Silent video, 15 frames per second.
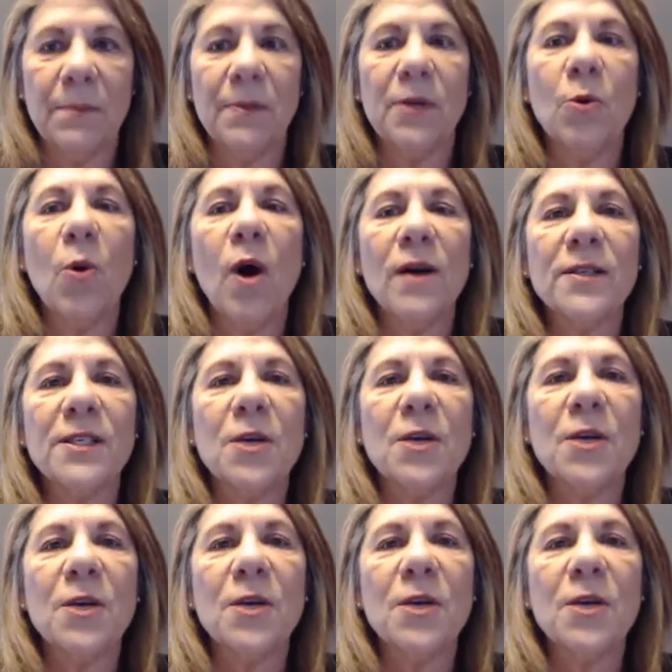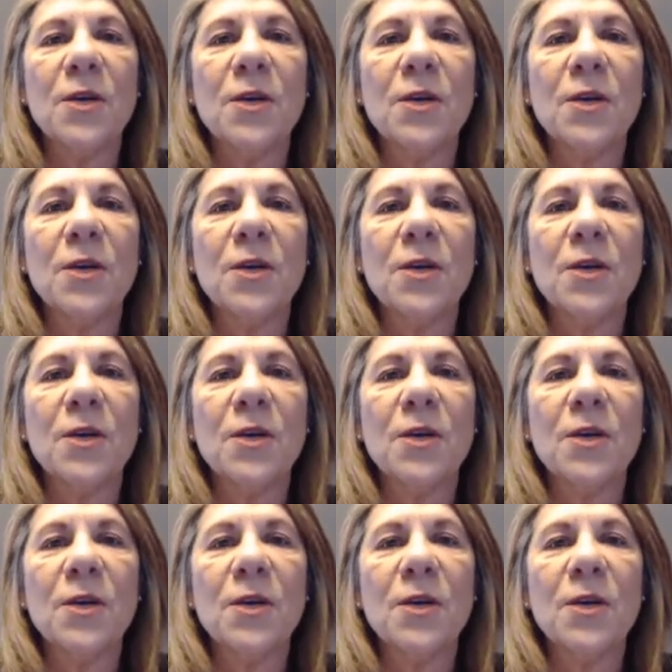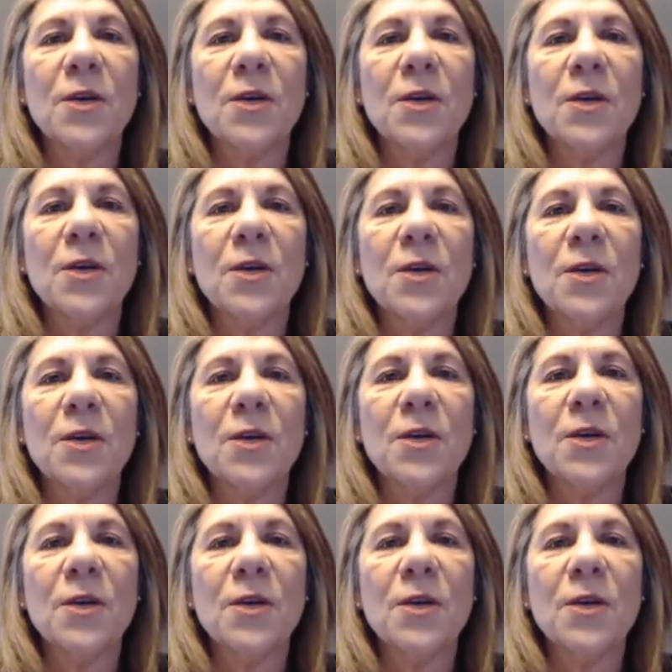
but you also want to connect with people in your community.